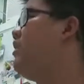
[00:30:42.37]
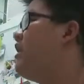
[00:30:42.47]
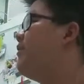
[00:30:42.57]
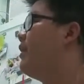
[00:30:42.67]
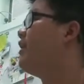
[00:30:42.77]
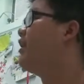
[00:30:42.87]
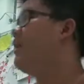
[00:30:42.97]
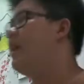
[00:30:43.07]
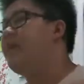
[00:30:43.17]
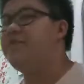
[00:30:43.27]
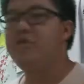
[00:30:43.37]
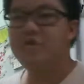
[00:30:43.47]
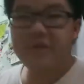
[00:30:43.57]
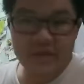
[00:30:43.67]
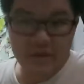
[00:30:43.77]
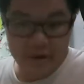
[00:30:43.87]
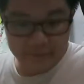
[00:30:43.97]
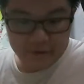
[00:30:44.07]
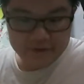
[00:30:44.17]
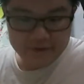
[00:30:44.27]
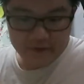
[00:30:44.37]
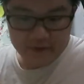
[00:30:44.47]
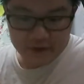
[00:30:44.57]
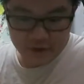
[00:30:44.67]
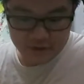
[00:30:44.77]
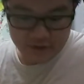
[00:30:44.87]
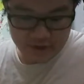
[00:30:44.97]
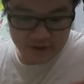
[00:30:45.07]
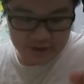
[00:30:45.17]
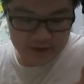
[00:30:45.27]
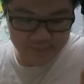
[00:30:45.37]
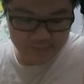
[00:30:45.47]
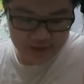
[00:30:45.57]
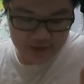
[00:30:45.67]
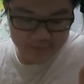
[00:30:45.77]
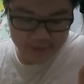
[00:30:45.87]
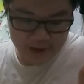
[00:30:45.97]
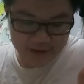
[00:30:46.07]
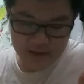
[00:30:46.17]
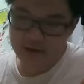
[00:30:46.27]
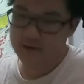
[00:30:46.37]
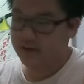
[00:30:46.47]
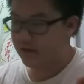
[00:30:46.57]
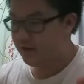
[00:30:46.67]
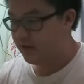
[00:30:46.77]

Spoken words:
But if you're seeing turning a P Bandai kit